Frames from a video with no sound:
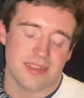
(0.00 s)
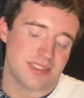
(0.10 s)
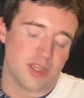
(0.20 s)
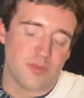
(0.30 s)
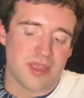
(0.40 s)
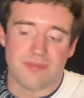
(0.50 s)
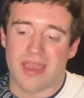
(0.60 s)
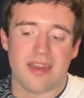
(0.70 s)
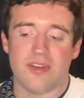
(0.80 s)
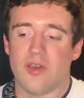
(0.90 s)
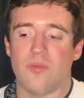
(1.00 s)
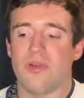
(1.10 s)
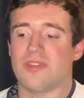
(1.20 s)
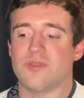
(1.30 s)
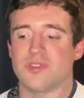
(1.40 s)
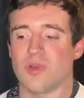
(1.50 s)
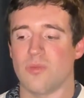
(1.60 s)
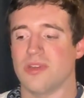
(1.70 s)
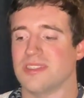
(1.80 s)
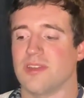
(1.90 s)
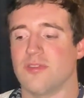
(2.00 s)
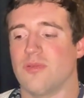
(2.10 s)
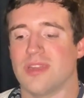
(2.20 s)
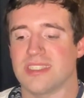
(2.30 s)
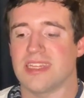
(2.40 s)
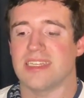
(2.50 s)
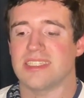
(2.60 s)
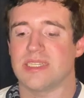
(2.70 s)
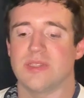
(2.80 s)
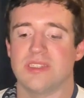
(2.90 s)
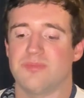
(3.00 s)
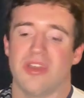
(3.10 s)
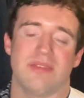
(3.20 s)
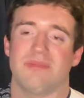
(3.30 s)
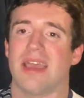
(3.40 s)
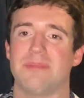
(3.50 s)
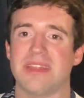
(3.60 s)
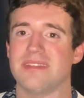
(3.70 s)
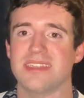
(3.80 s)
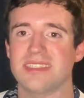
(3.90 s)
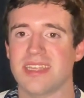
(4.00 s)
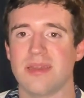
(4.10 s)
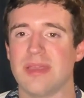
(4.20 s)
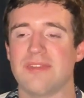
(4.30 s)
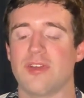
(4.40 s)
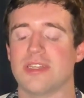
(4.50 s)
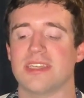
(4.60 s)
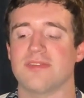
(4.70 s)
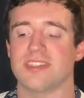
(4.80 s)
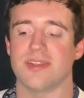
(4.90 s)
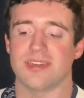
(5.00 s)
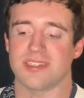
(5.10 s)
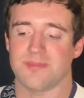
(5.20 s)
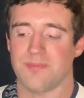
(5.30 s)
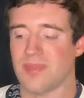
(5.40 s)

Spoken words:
So, I don't know what the result was over the rest of that series, but, this is going to be a very tough series.